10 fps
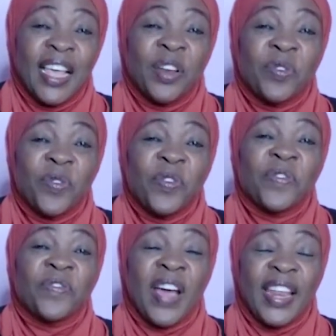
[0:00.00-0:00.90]
to
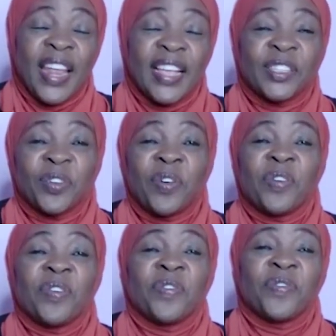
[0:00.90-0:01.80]

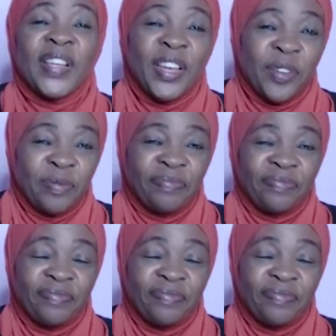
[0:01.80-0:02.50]
financial freedom.